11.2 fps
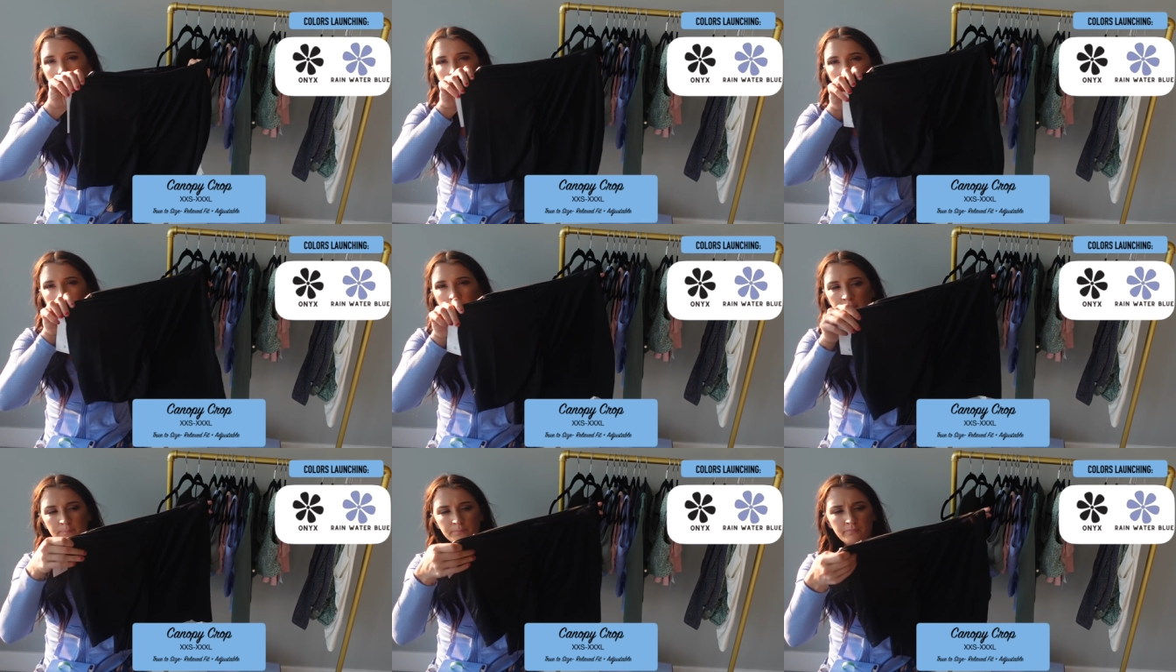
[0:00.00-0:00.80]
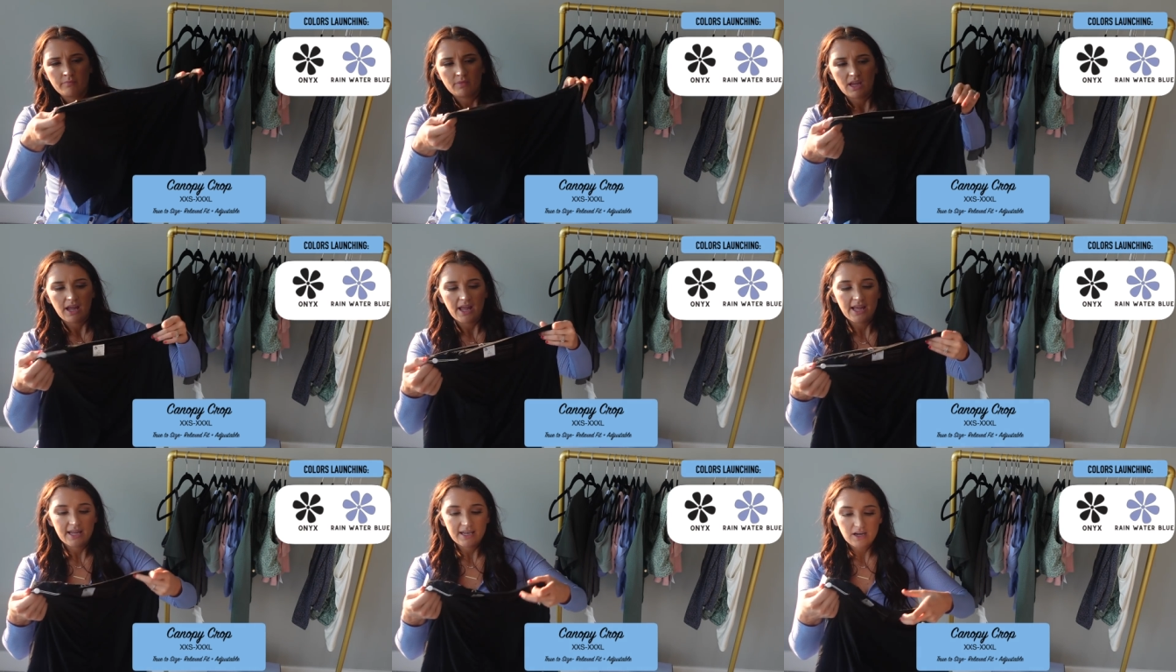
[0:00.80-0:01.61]

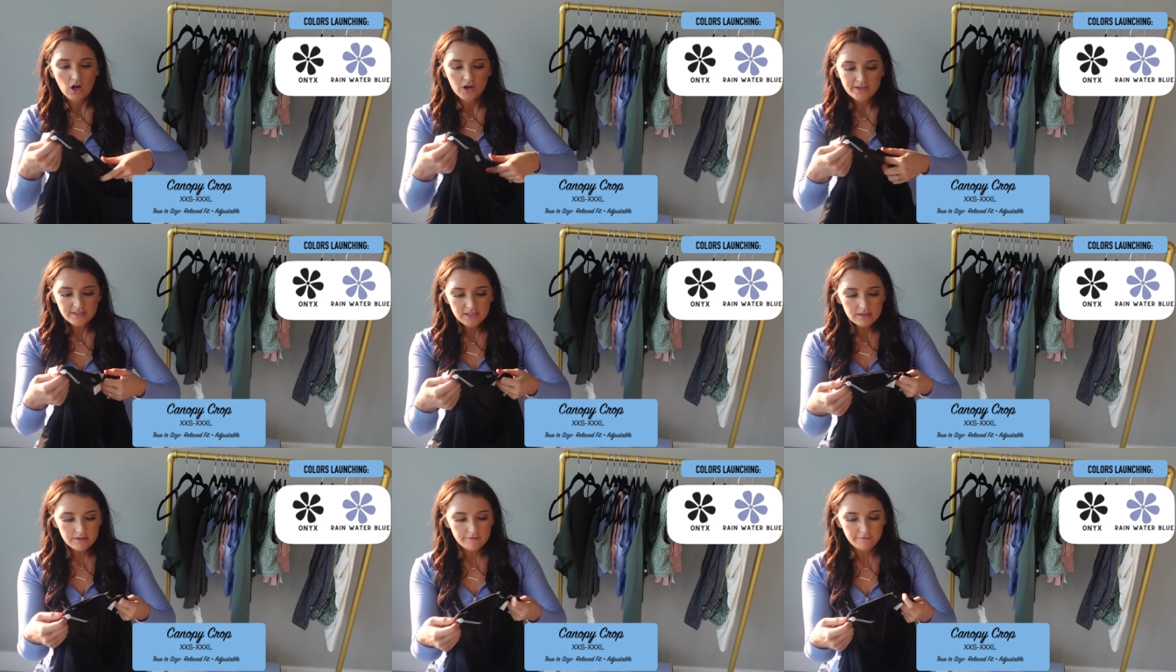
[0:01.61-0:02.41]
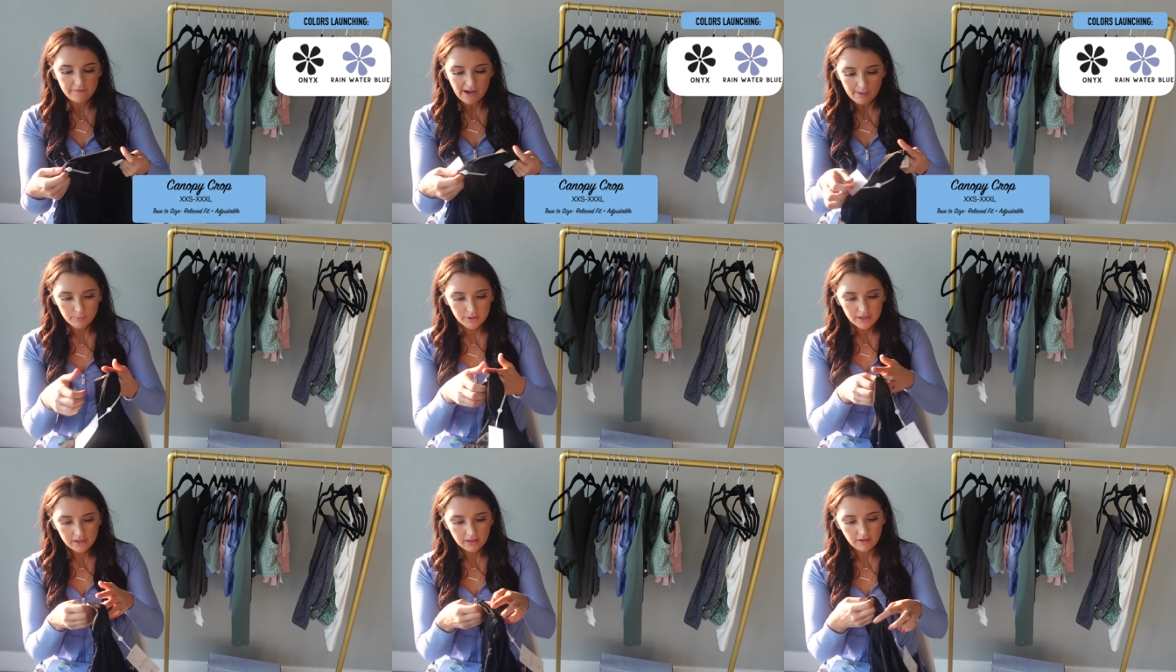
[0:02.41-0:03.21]
And honestly, the
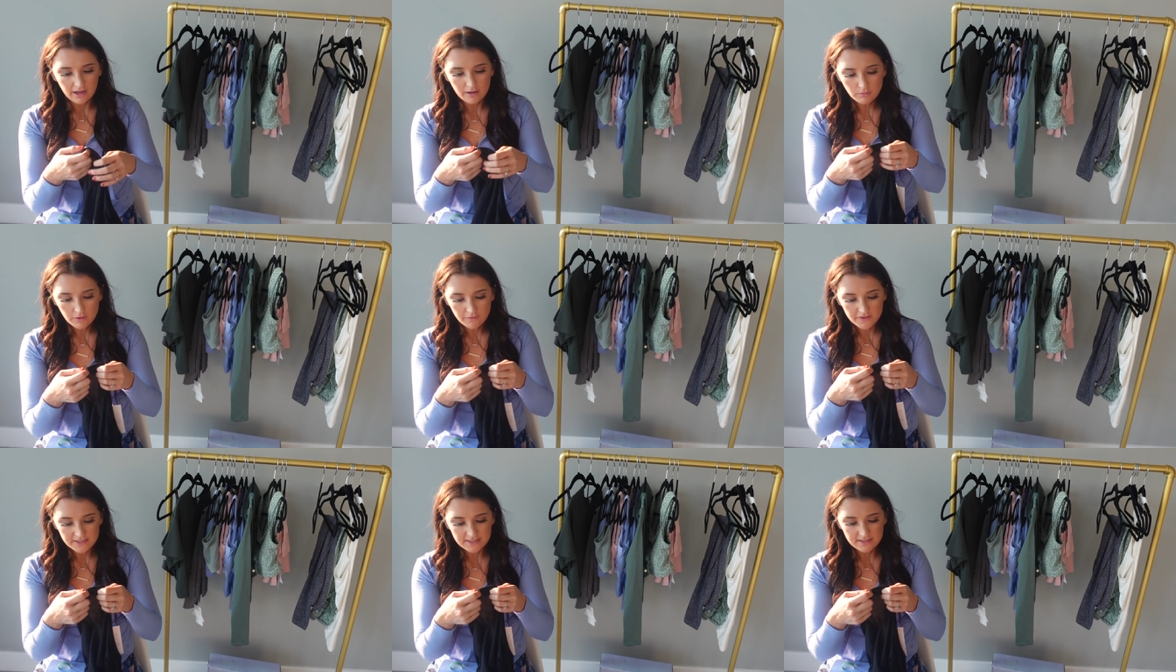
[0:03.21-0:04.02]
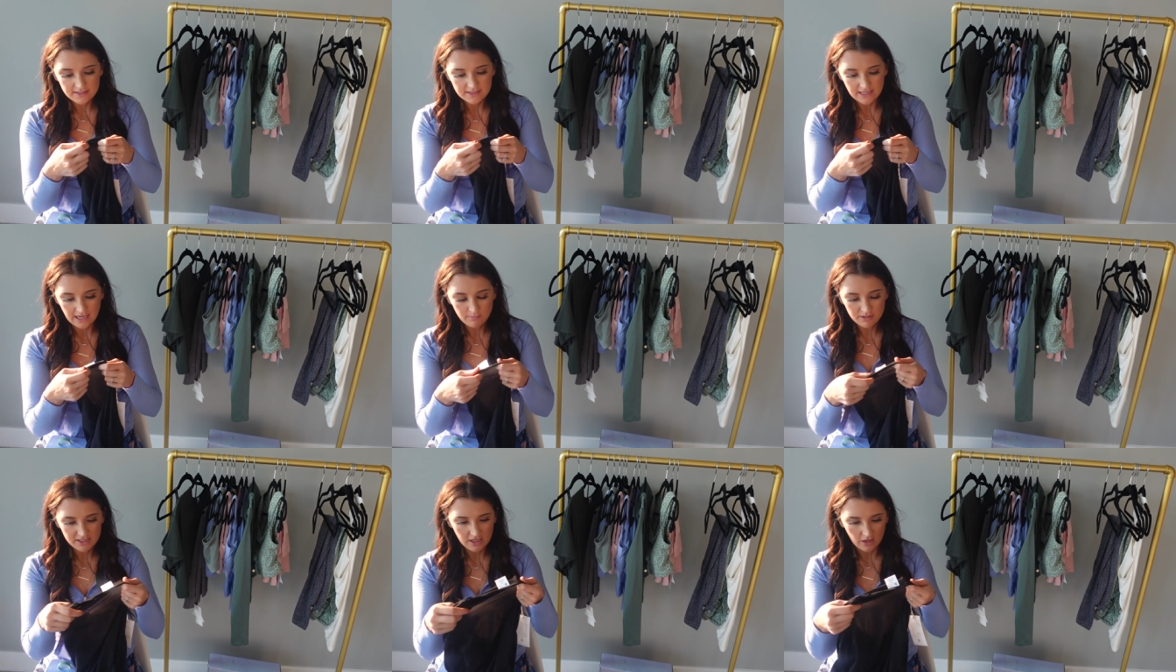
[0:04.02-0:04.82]
fabric, I don't know if this is the
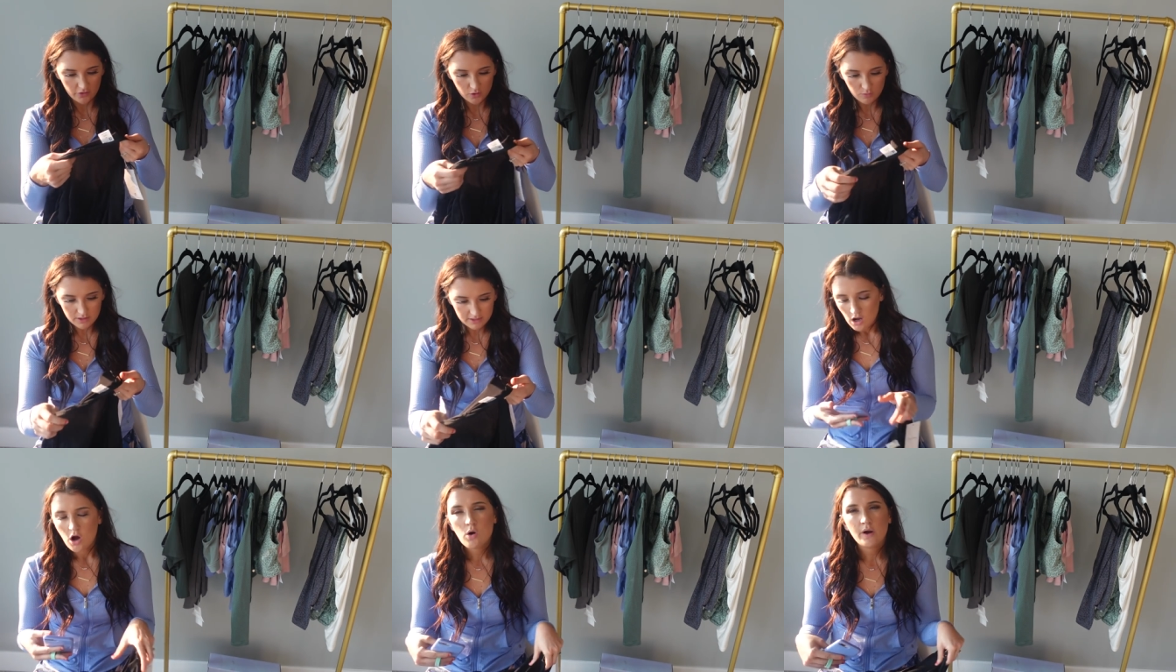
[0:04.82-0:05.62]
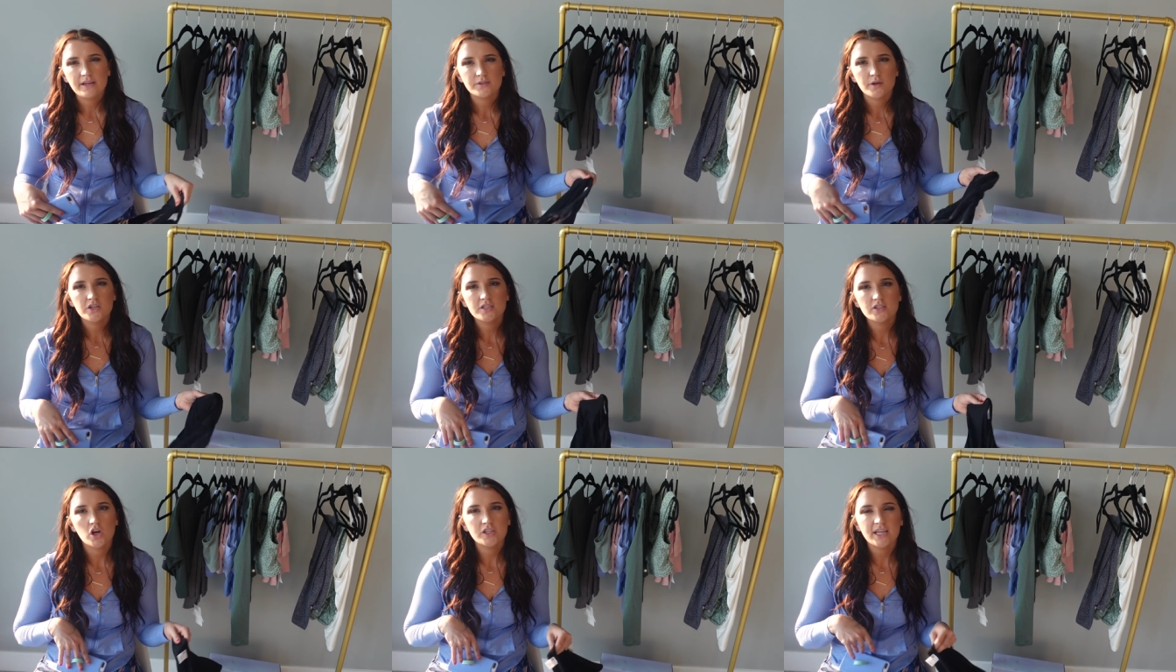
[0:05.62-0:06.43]
same as the other one. Okay, so I
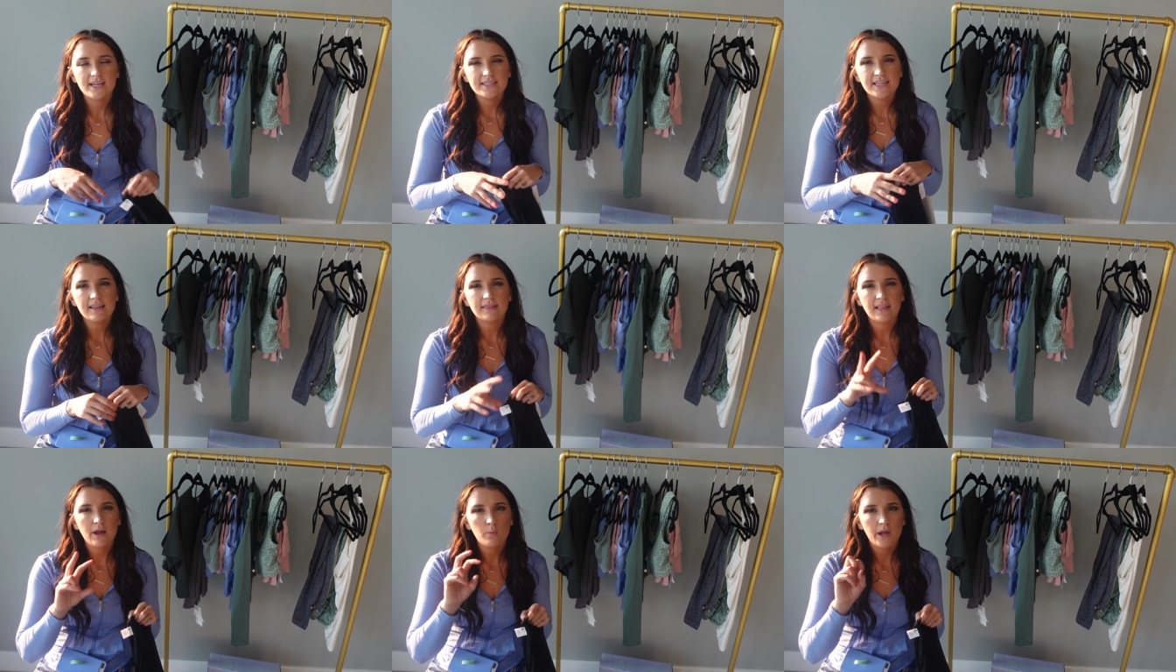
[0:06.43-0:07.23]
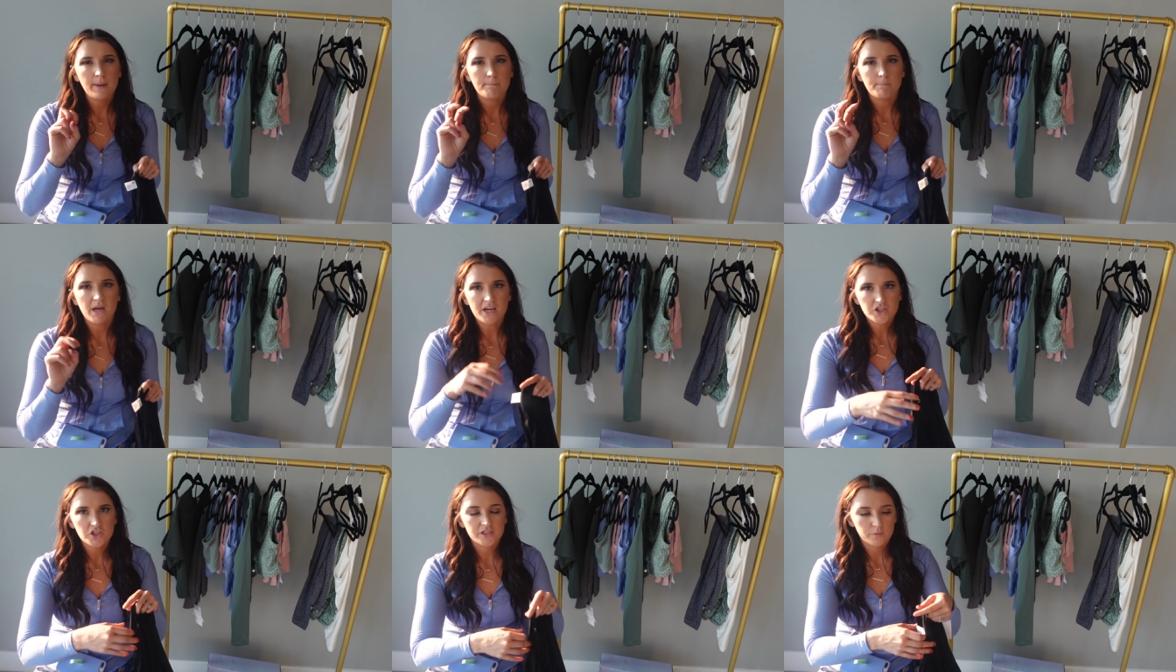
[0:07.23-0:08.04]
just looked. It is a lightweight
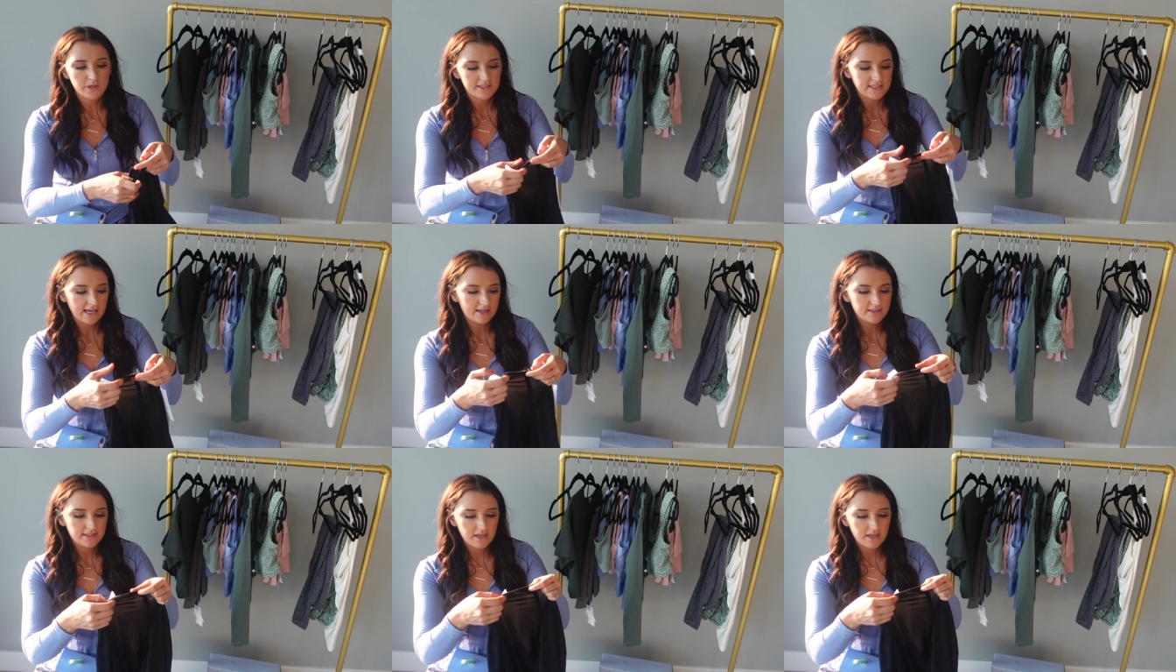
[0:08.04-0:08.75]
mesh is what it says.